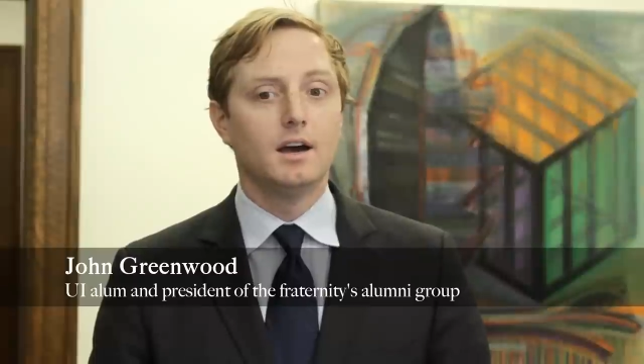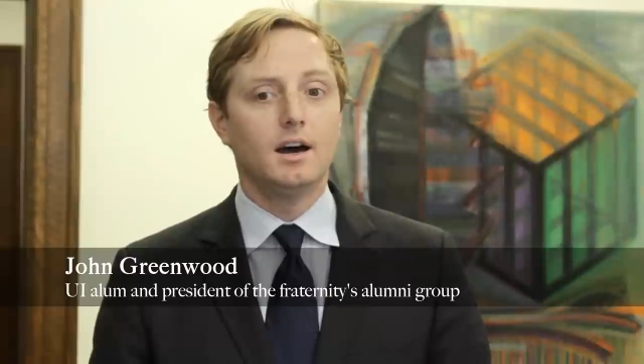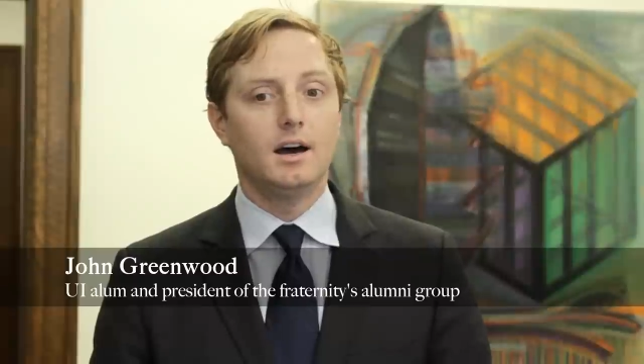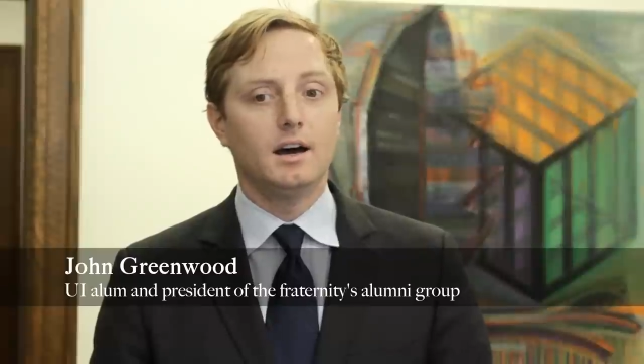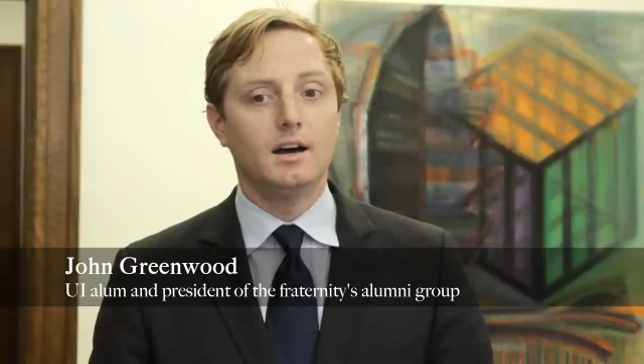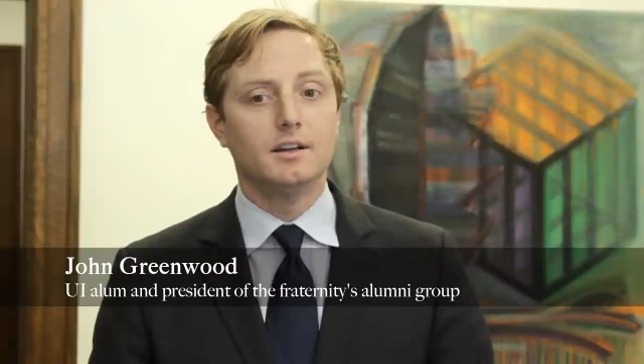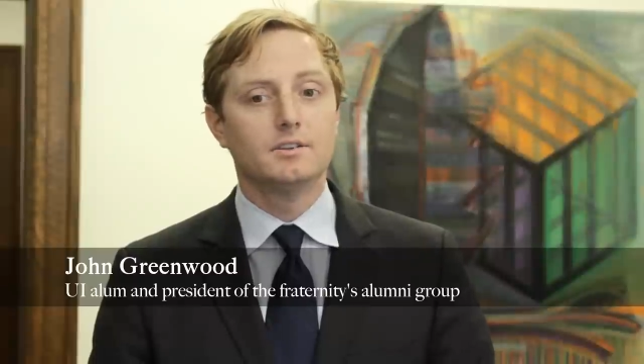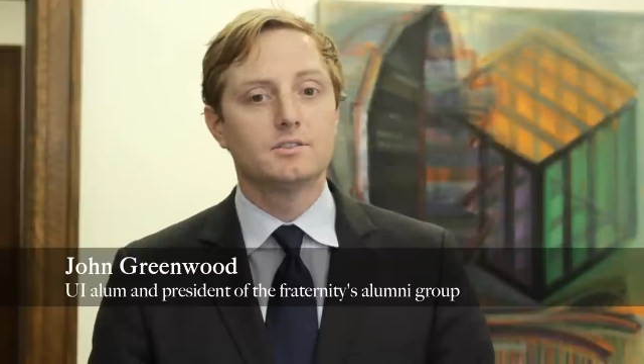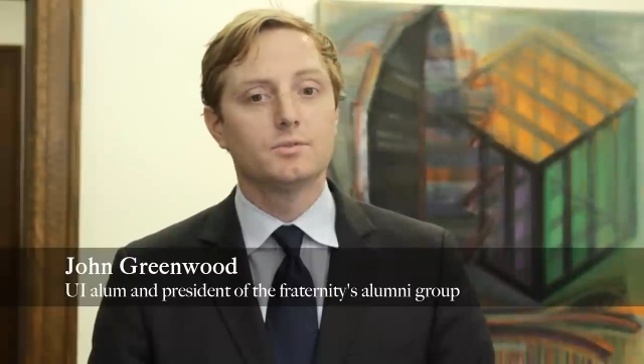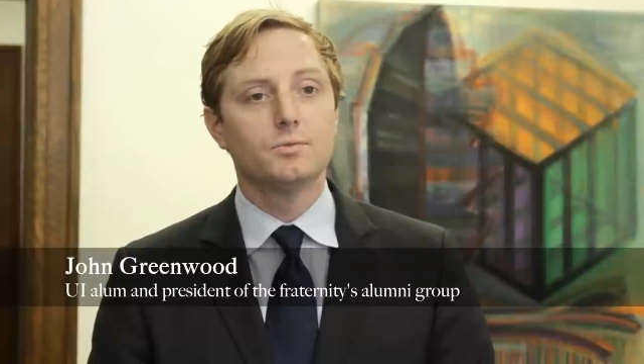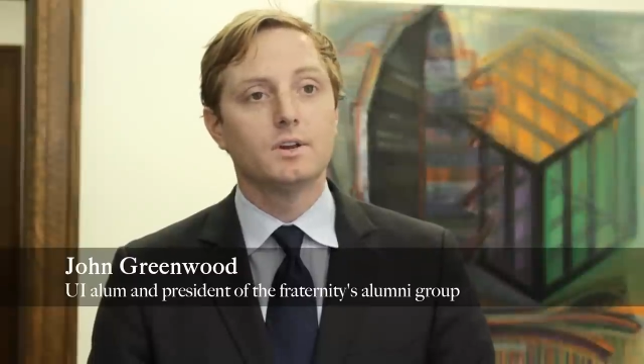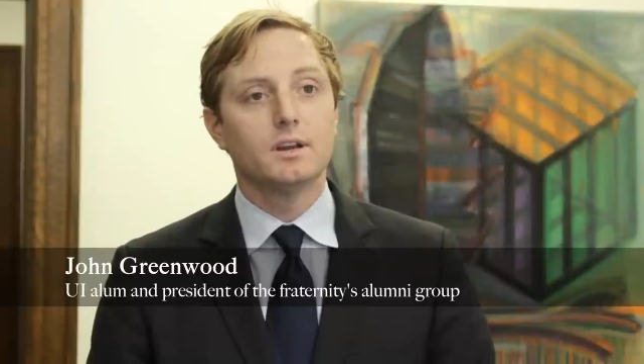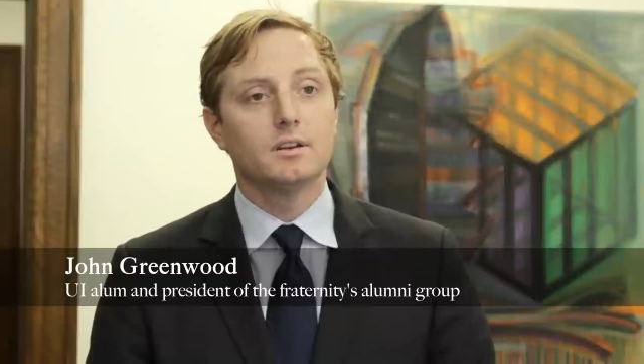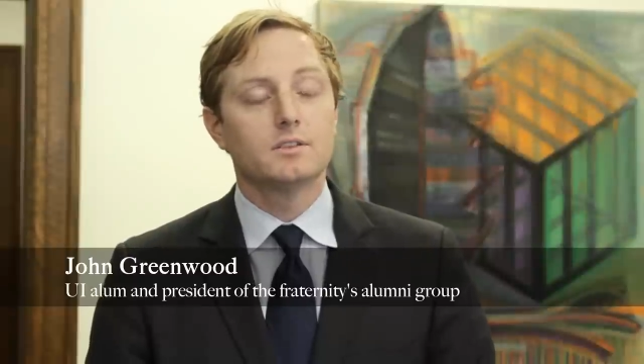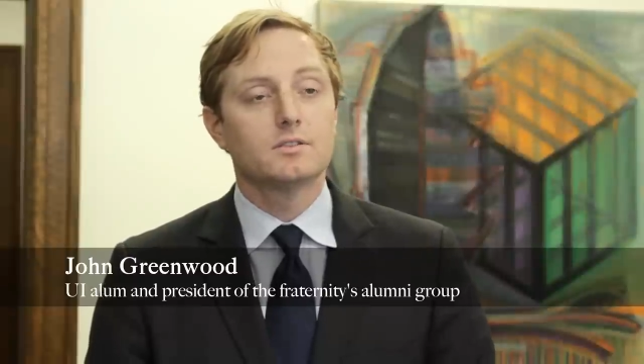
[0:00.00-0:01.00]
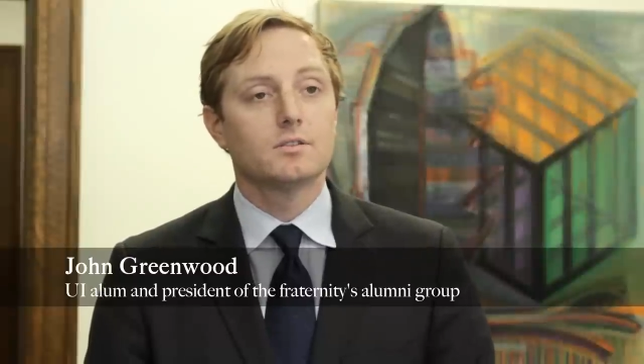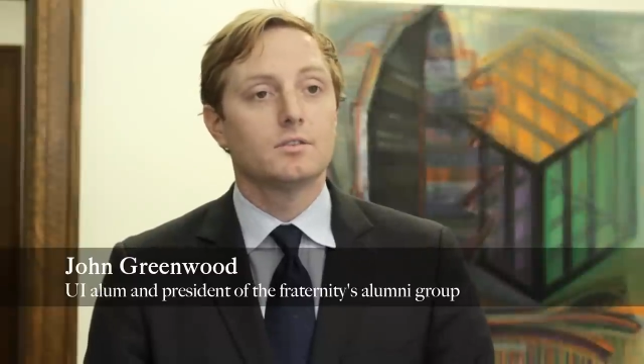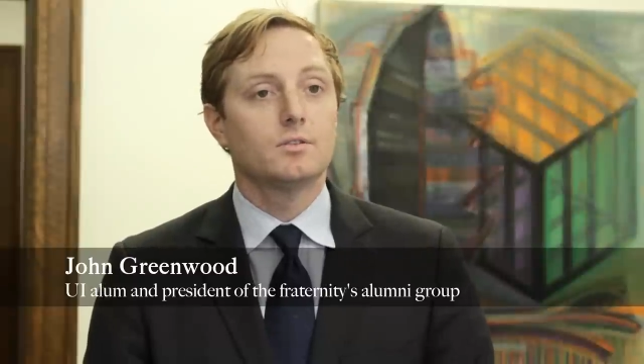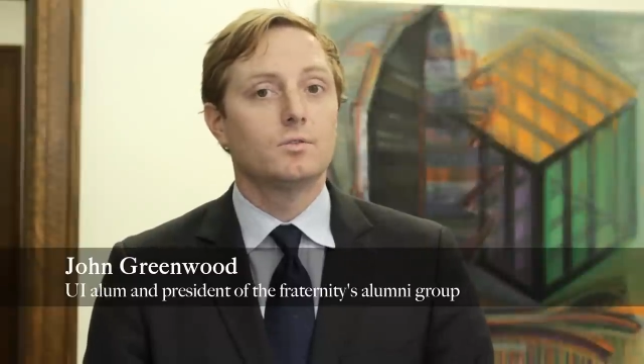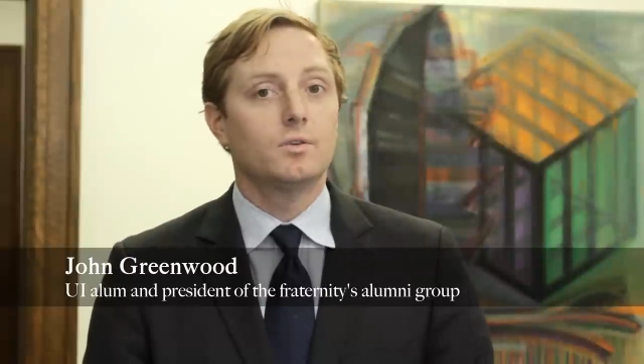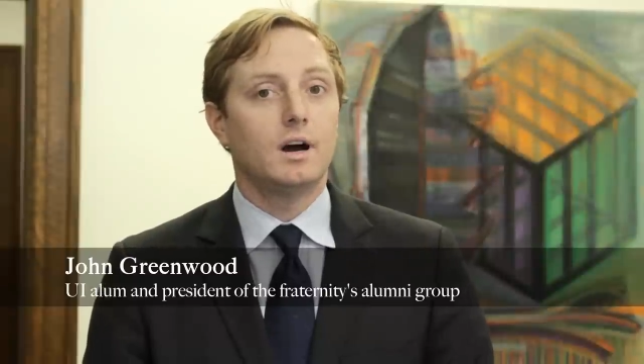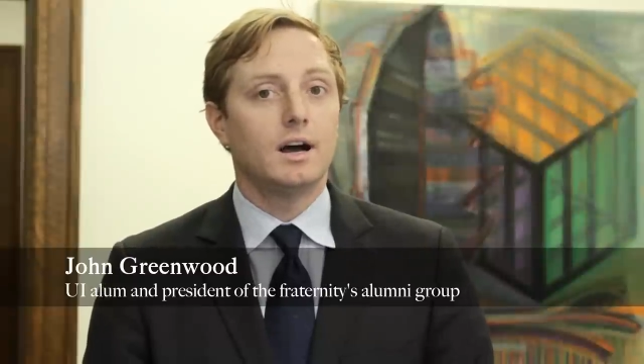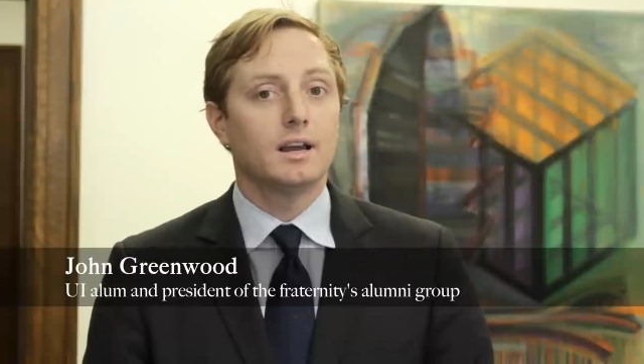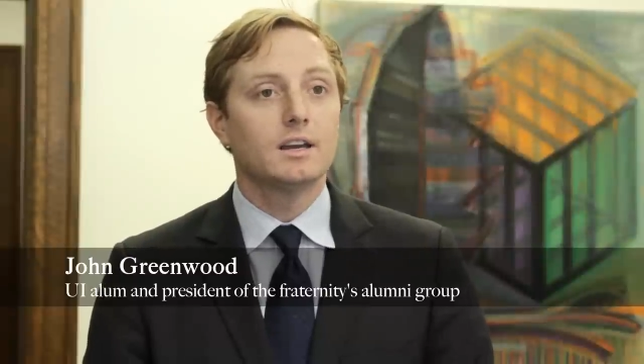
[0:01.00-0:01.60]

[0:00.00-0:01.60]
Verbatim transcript: uh, to, to uh,